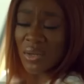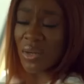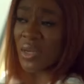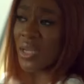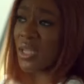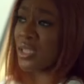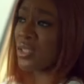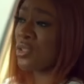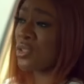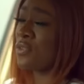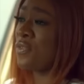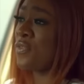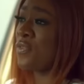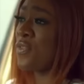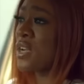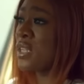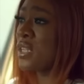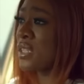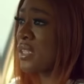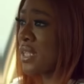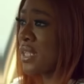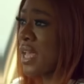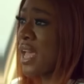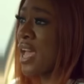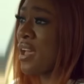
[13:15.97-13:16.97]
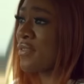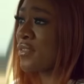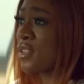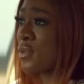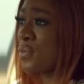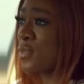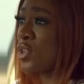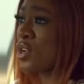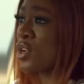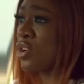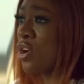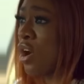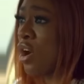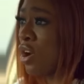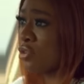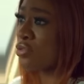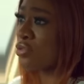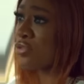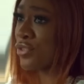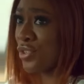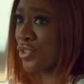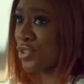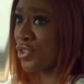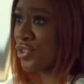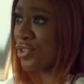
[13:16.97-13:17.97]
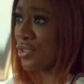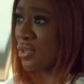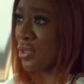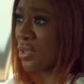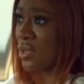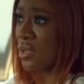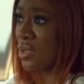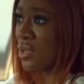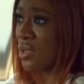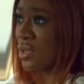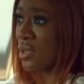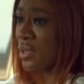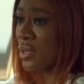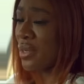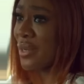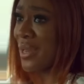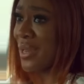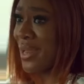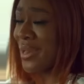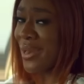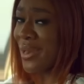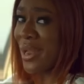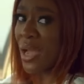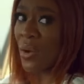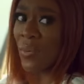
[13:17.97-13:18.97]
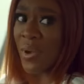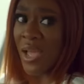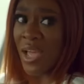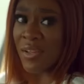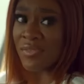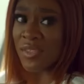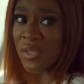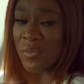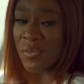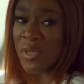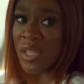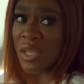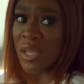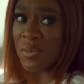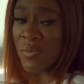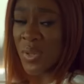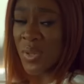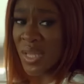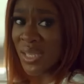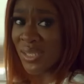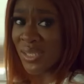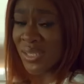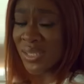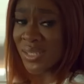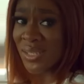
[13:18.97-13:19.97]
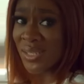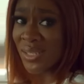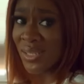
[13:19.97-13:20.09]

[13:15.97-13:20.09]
Okay, so first I have to be a cockroach. Then now I have to be a beast.